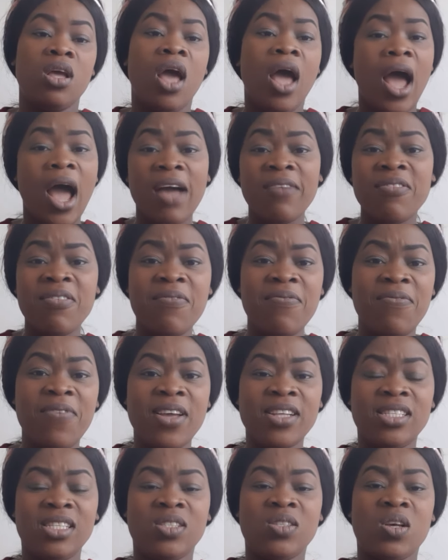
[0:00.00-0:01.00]
Having
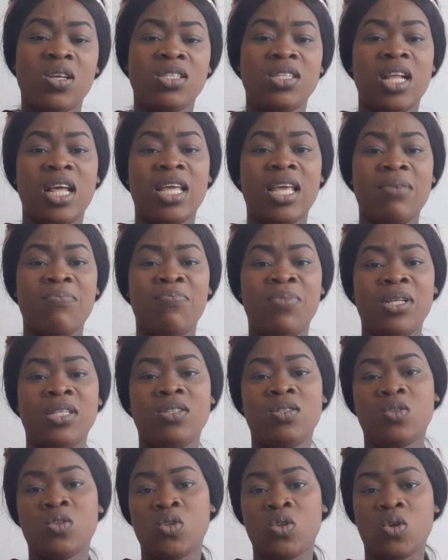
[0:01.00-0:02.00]
faith is just like a
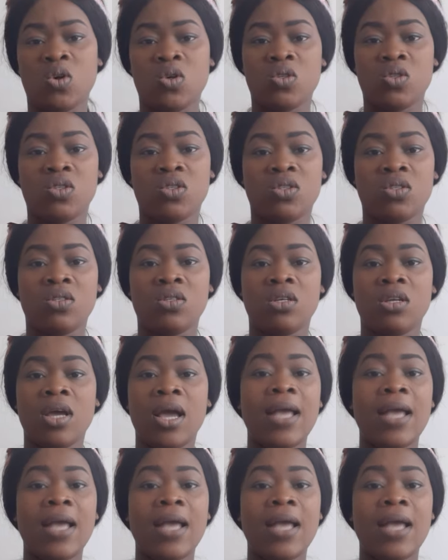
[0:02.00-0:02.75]
bit trust.